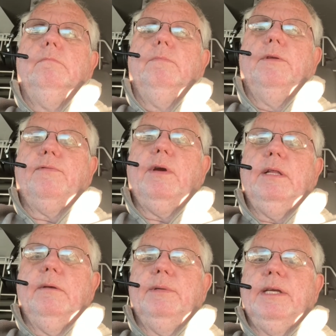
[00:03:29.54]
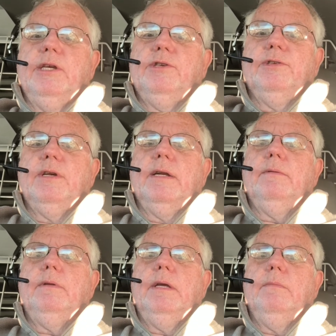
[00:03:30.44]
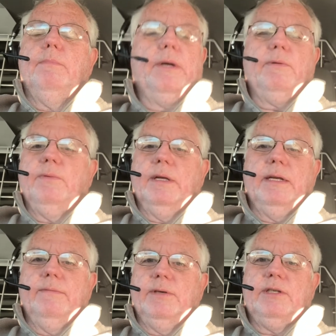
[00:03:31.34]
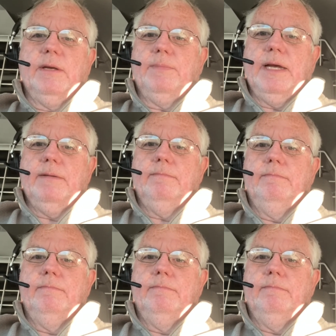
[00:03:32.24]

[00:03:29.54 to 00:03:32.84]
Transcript: the freight limitations on it, Barrett will not even accept that.